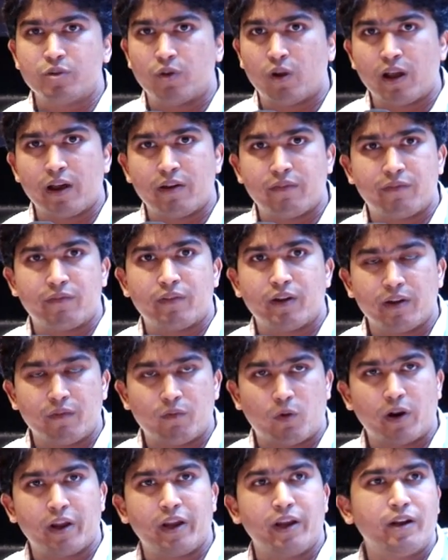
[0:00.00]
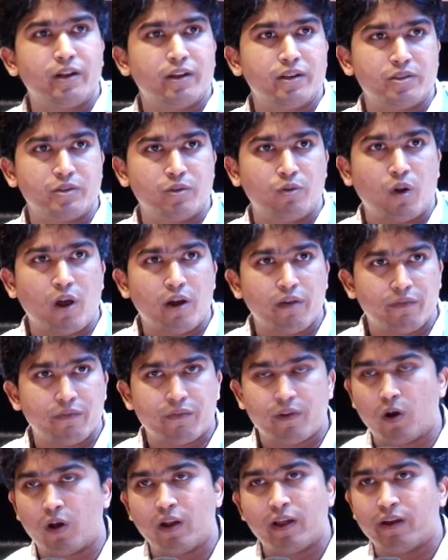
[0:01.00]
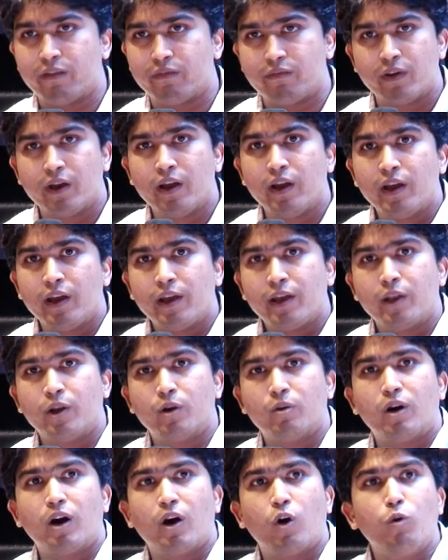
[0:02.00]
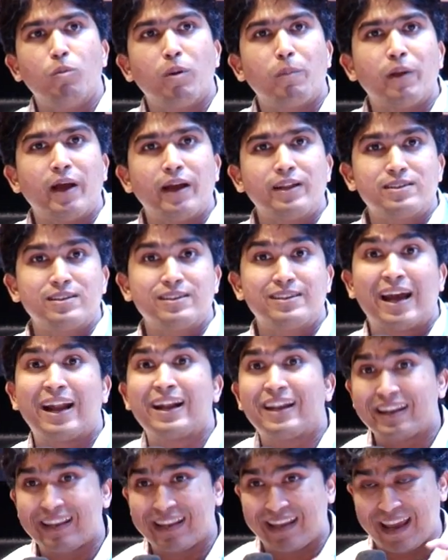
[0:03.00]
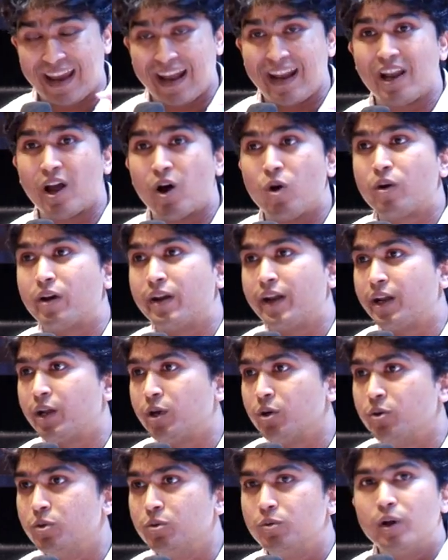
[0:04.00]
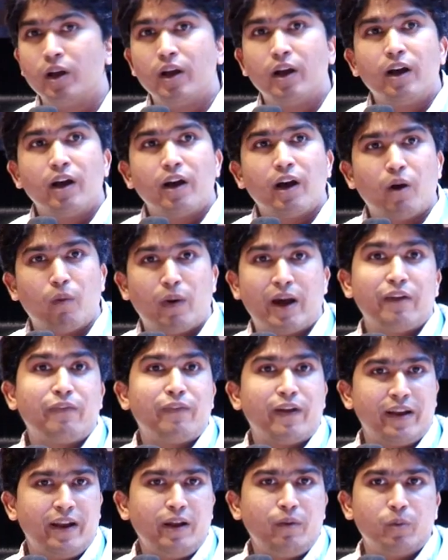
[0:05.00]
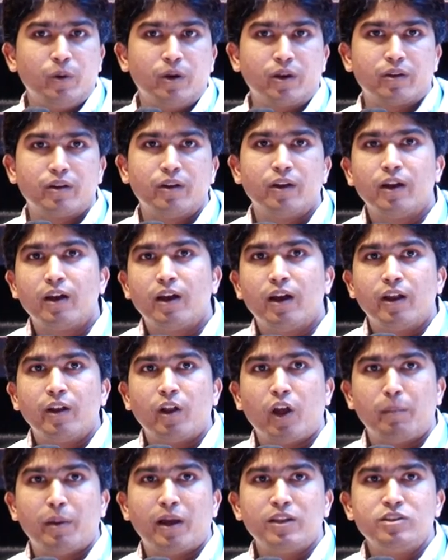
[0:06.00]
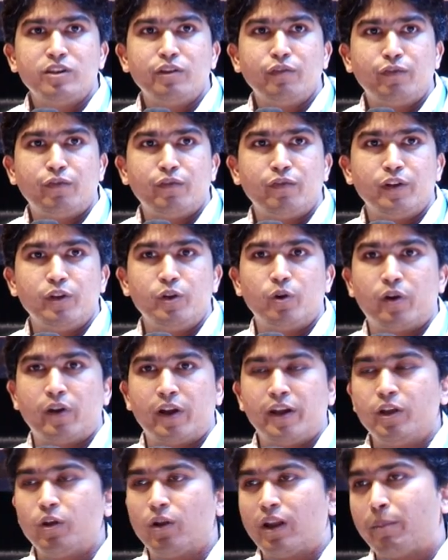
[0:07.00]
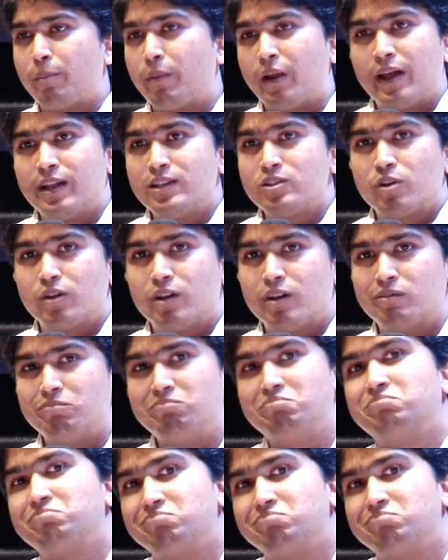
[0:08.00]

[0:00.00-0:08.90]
you all have water heaters, you all have home appliances that can now connect to a Wi-Fi network. Now imagine if you are running your appliance on a